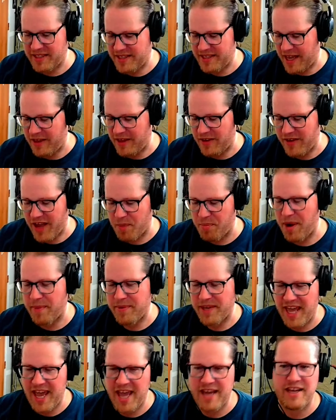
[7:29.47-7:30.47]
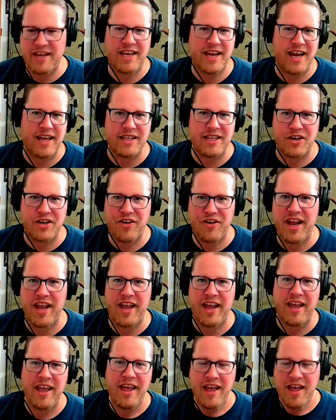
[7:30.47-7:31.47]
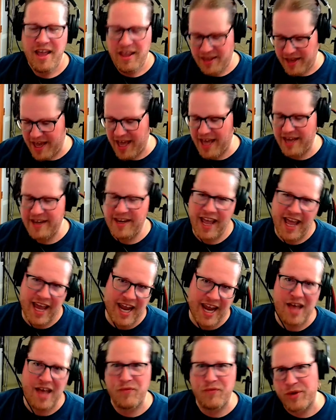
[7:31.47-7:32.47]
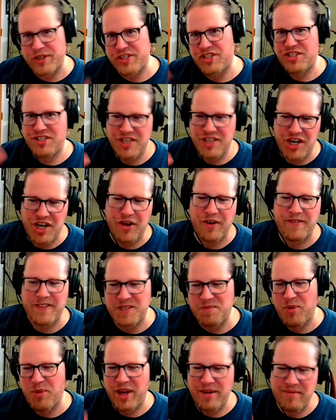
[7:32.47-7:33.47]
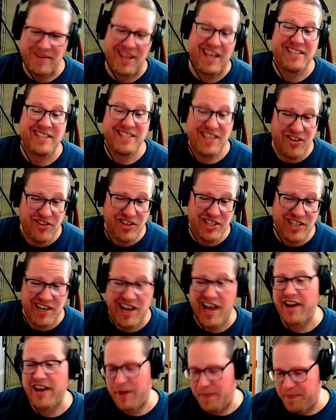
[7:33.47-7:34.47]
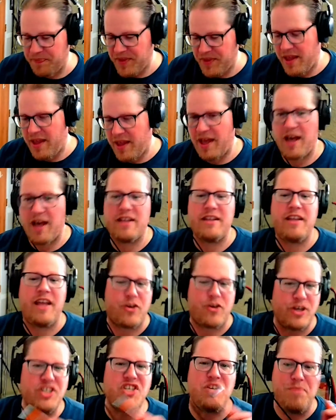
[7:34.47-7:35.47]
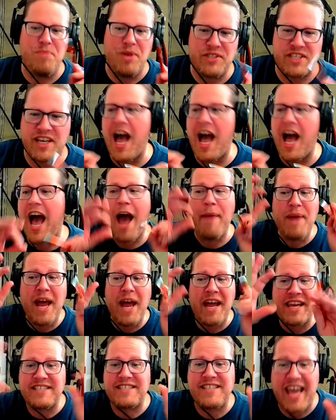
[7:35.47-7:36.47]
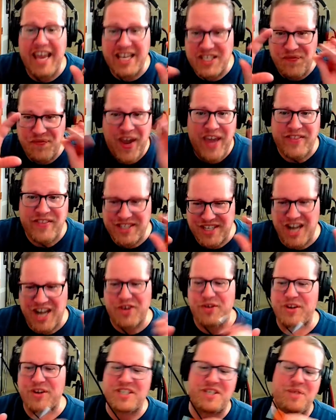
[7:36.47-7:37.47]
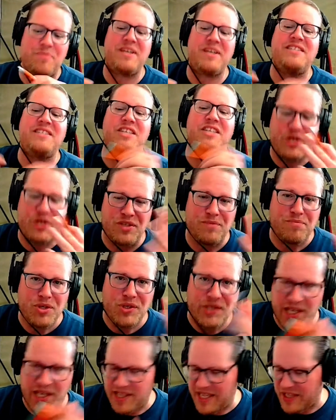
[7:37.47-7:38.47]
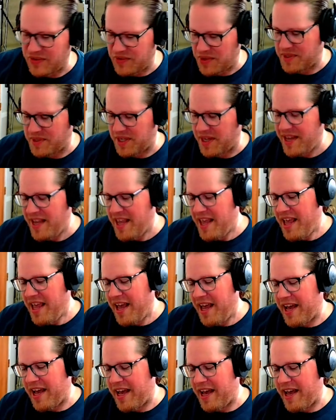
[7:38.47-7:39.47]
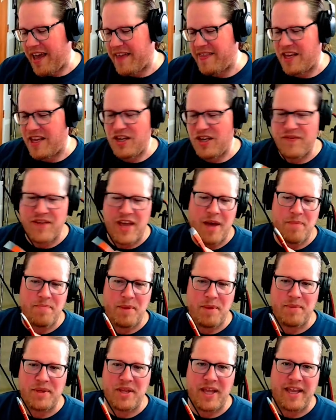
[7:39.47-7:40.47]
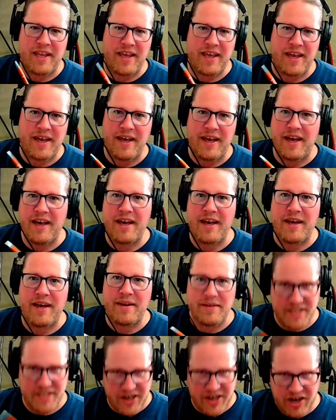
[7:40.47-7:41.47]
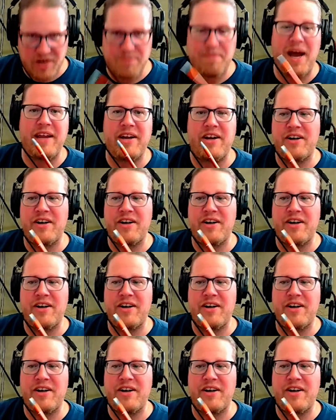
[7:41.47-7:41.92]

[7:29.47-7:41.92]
you got Propaganda, you got Lecrae, you got NF, which, at this point, is he Christian? I don't know. Christian music. I'm not going to say his faith is not Christian, but is he Christian music? That's what I'm saying. And then you've got people like Derek Minor,